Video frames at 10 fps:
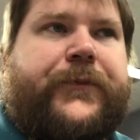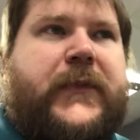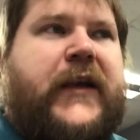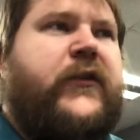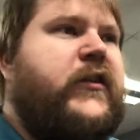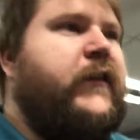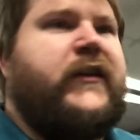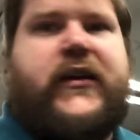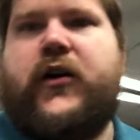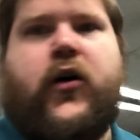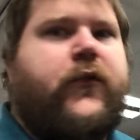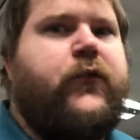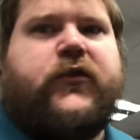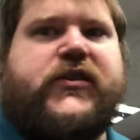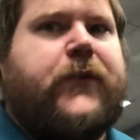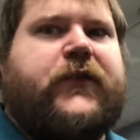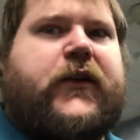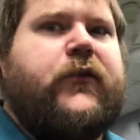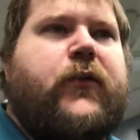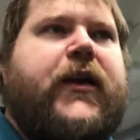if you just get all 4 chapters out of
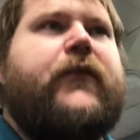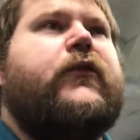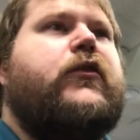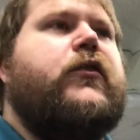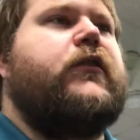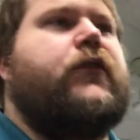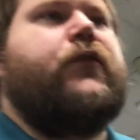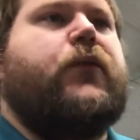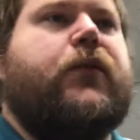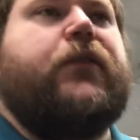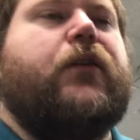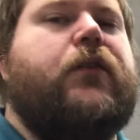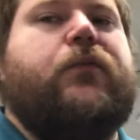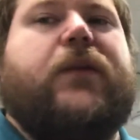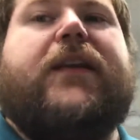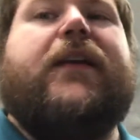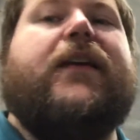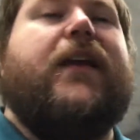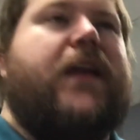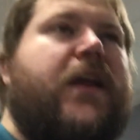the way, so you can just focus on reading
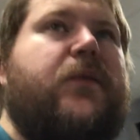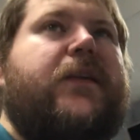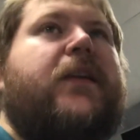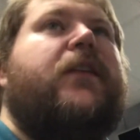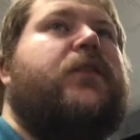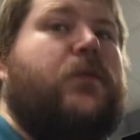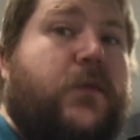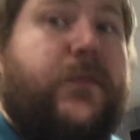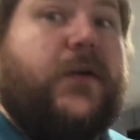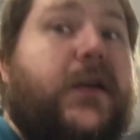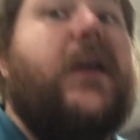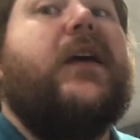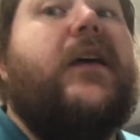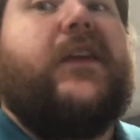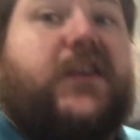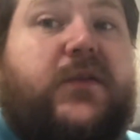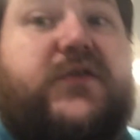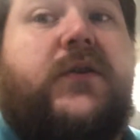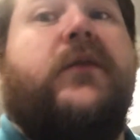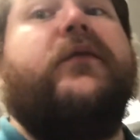and annotating your book that you
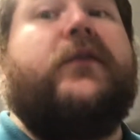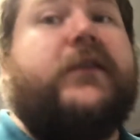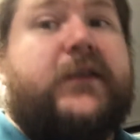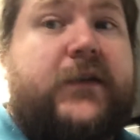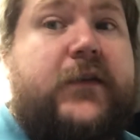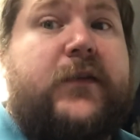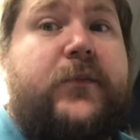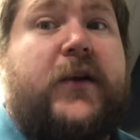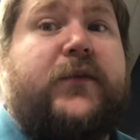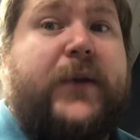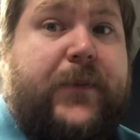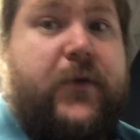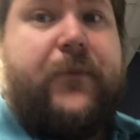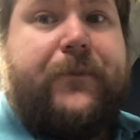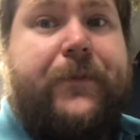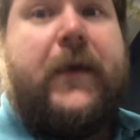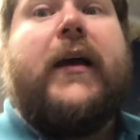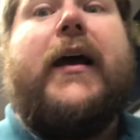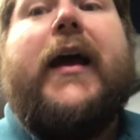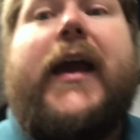chose for the 6 to 10 page paper.
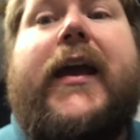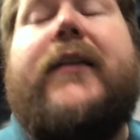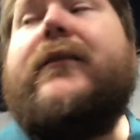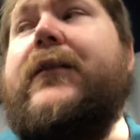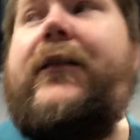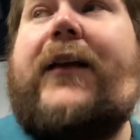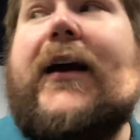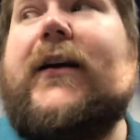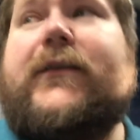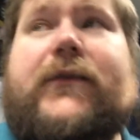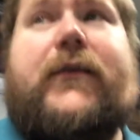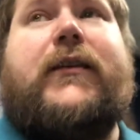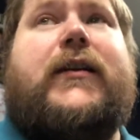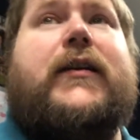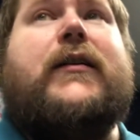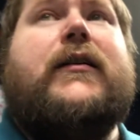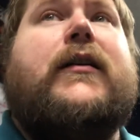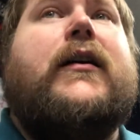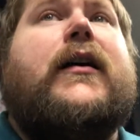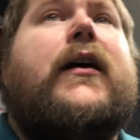And lastly,
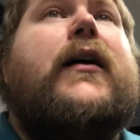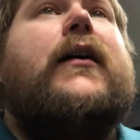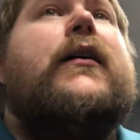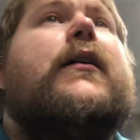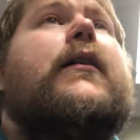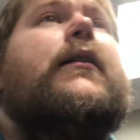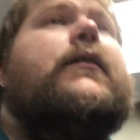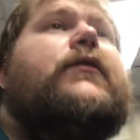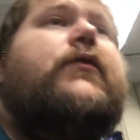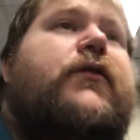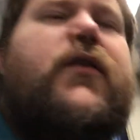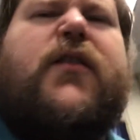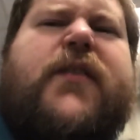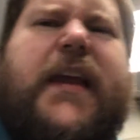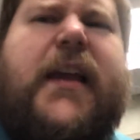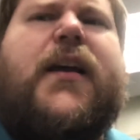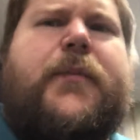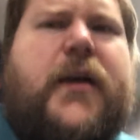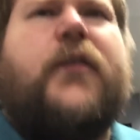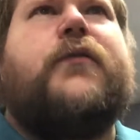start thinking
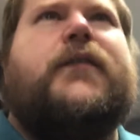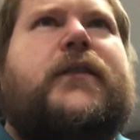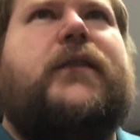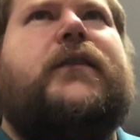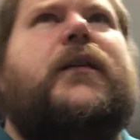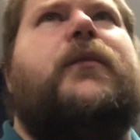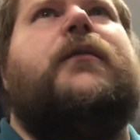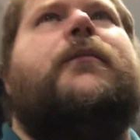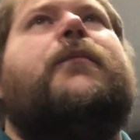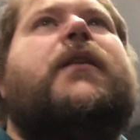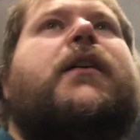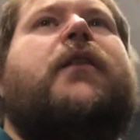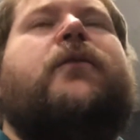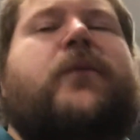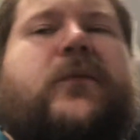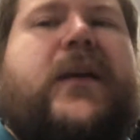about your thesis statement, because when we